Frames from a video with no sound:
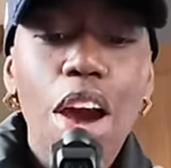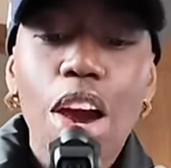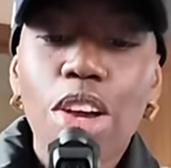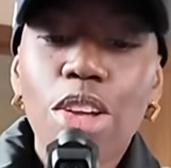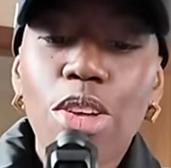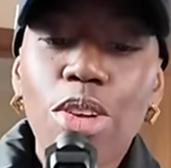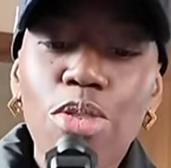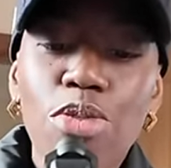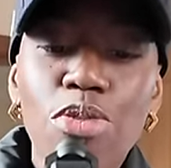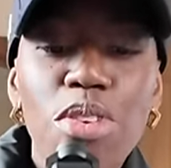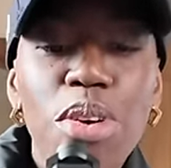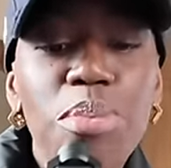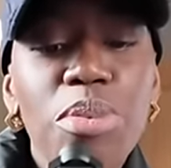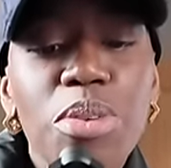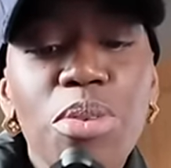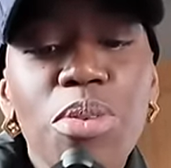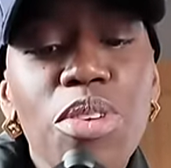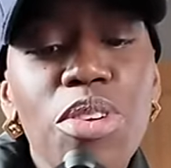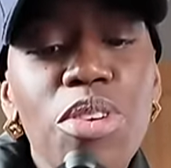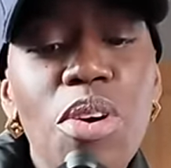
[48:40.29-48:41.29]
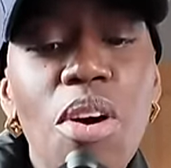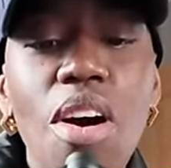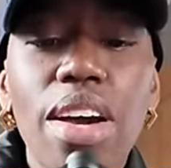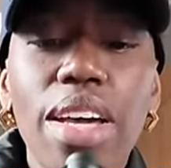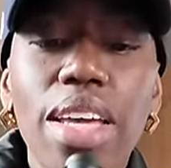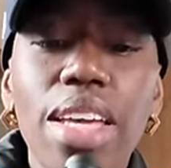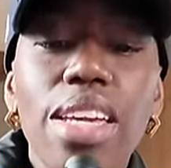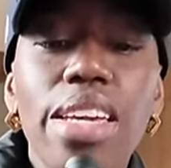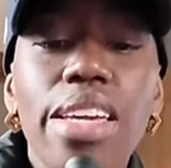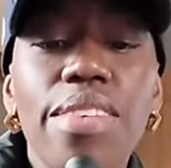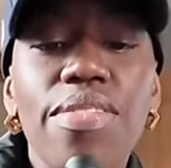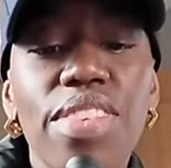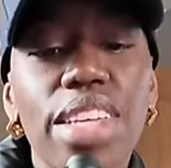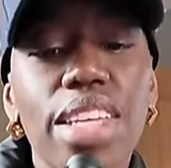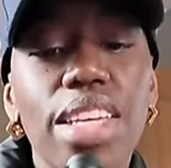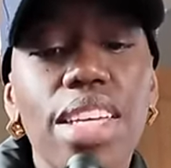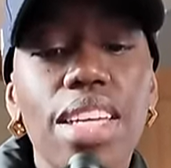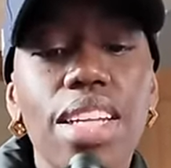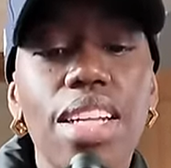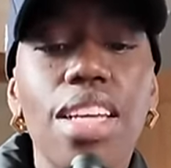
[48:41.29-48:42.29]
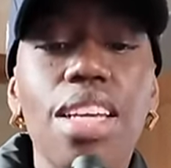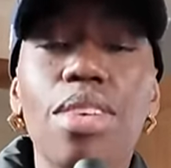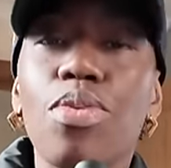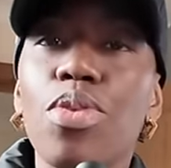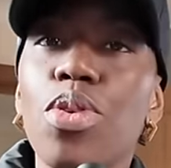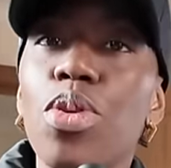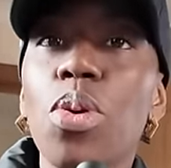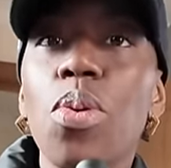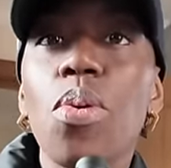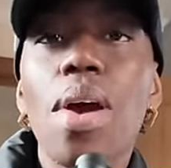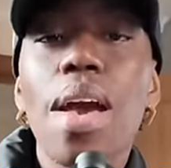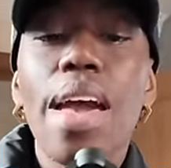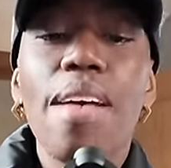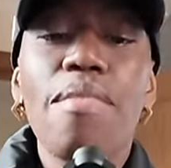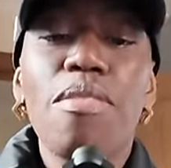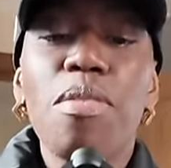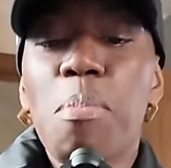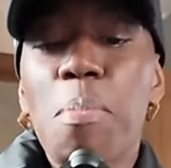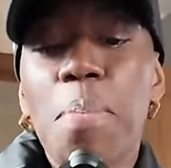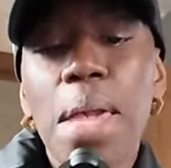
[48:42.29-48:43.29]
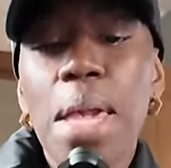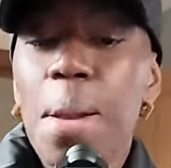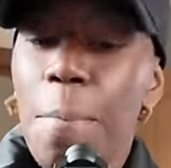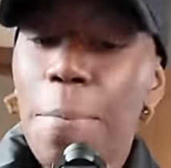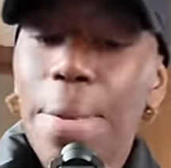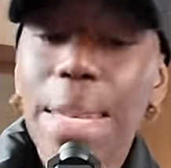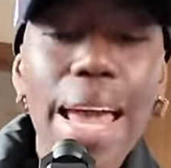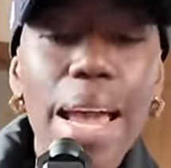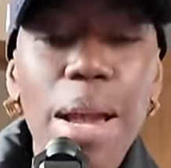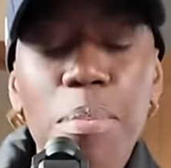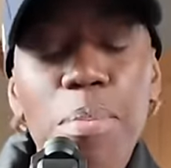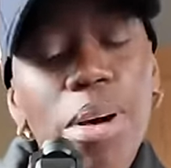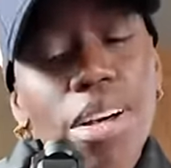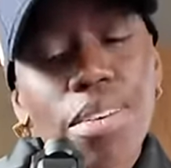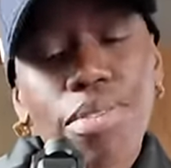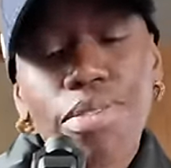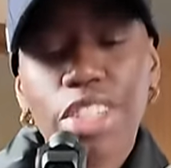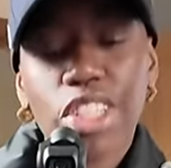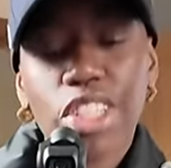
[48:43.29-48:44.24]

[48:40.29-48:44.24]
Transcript: you from New York? Even if you don't have a big black puffer